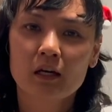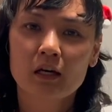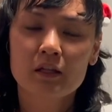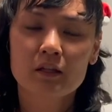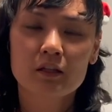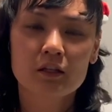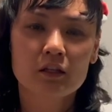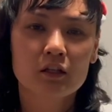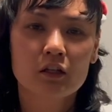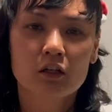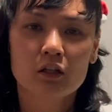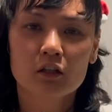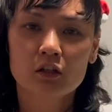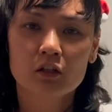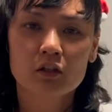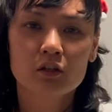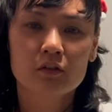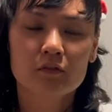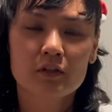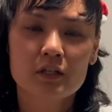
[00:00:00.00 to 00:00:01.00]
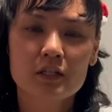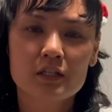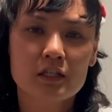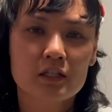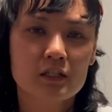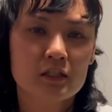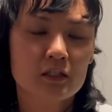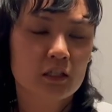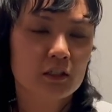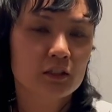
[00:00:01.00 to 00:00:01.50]
I think a lot of us
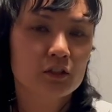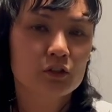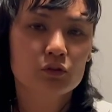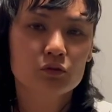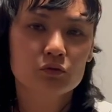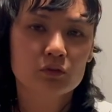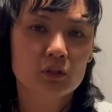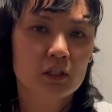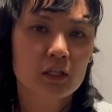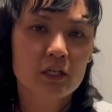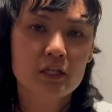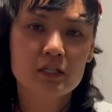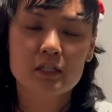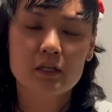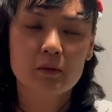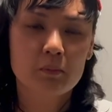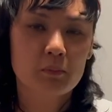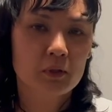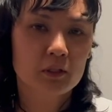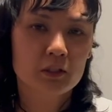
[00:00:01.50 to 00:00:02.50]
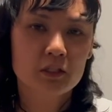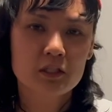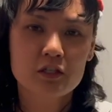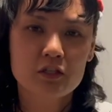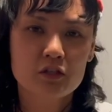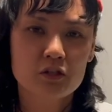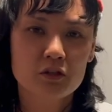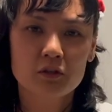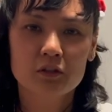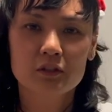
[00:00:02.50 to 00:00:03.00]
are starting to realize that
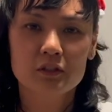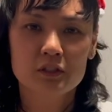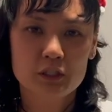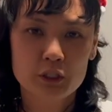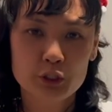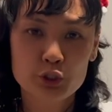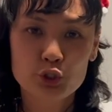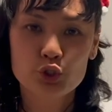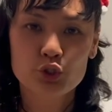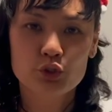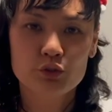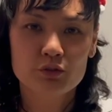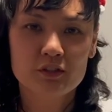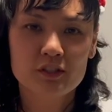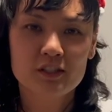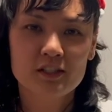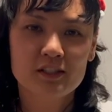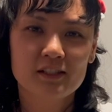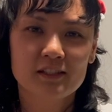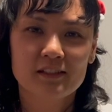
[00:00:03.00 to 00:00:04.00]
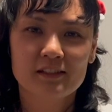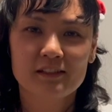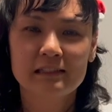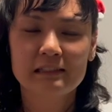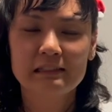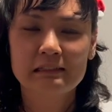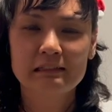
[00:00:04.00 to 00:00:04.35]
money is not the issue, isn't it?